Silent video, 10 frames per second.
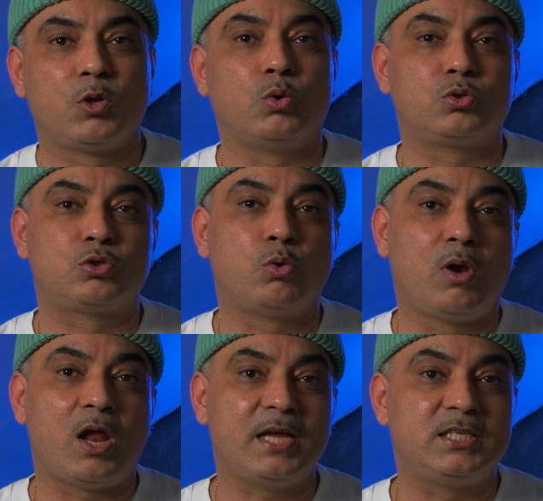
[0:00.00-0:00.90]
or Saul
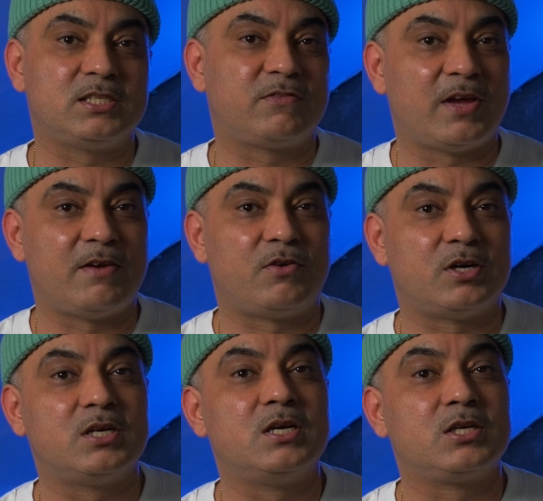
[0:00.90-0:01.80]
Leiter's
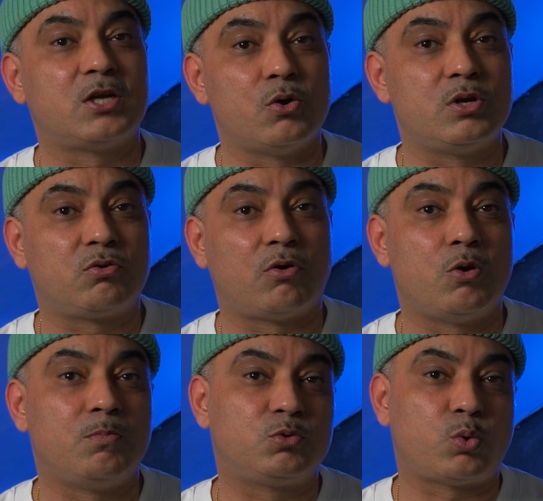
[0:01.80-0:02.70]
favorite
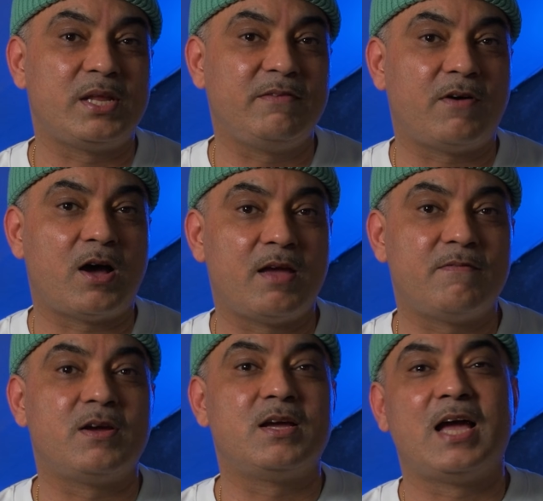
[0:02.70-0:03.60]
Kodachrome
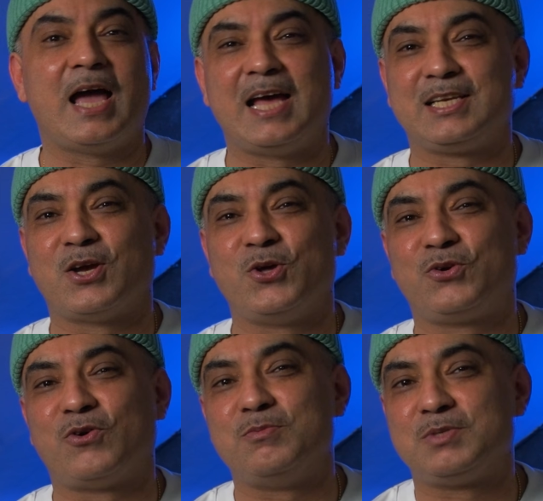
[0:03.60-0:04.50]
25 and
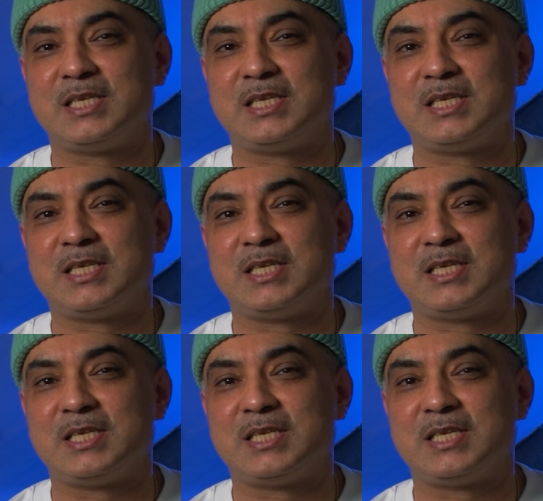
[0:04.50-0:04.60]
Kodachrome